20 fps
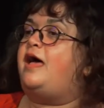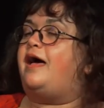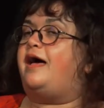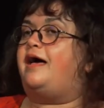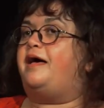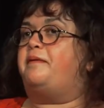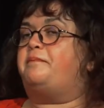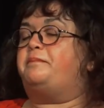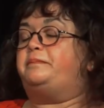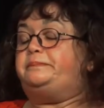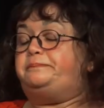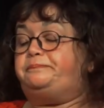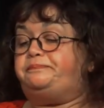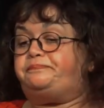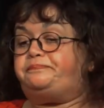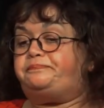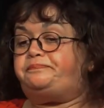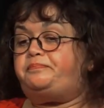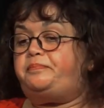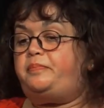Um,
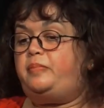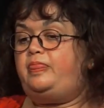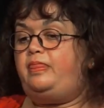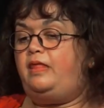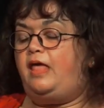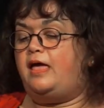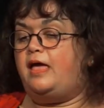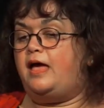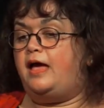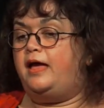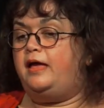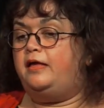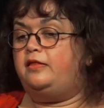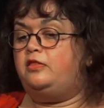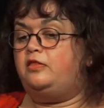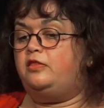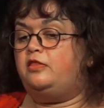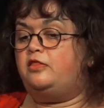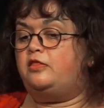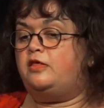
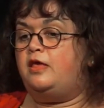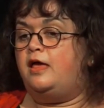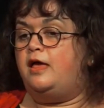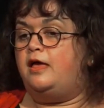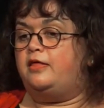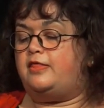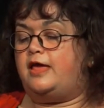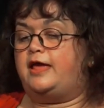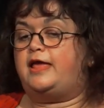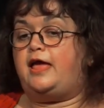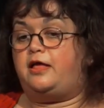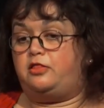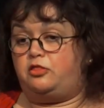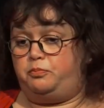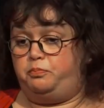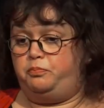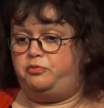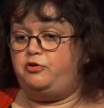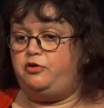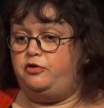and they had a
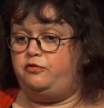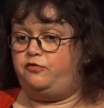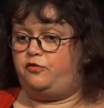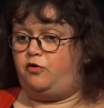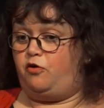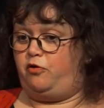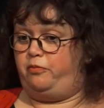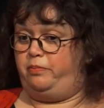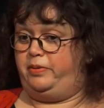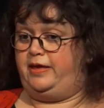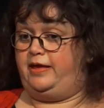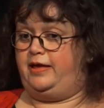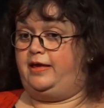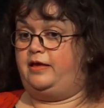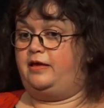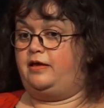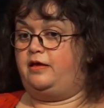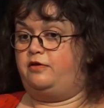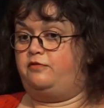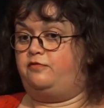proof
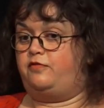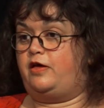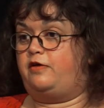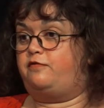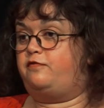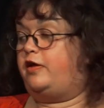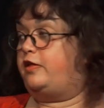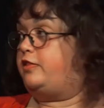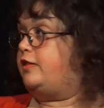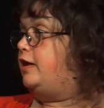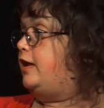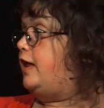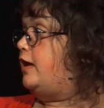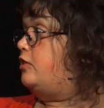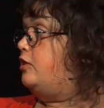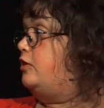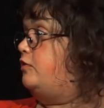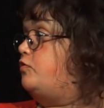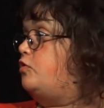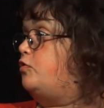copy of her first
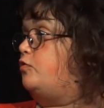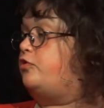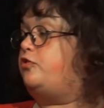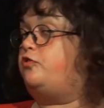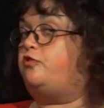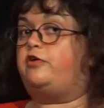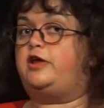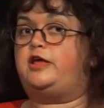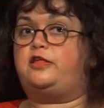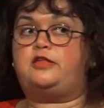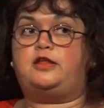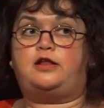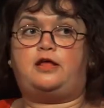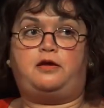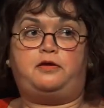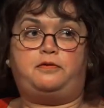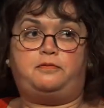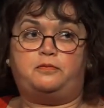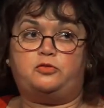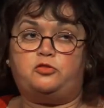collection of short stories and
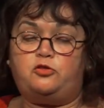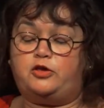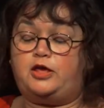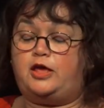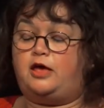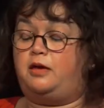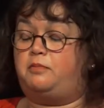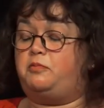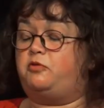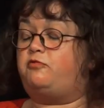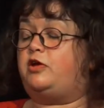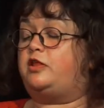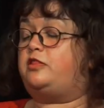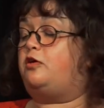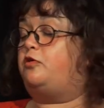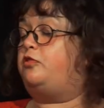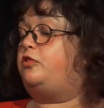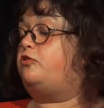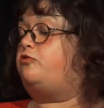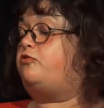I took it home and read
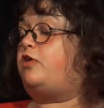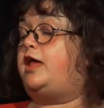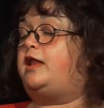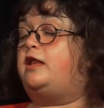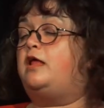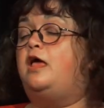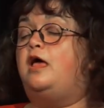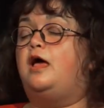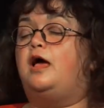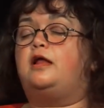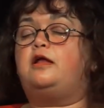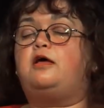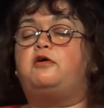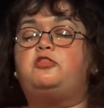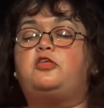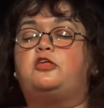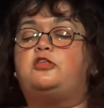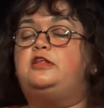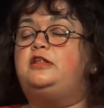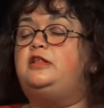it on the train and I was
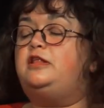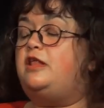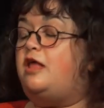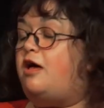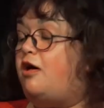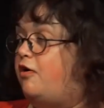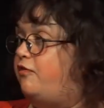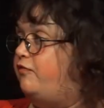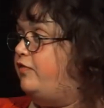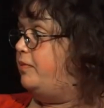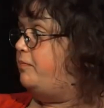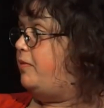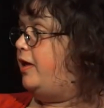just laughing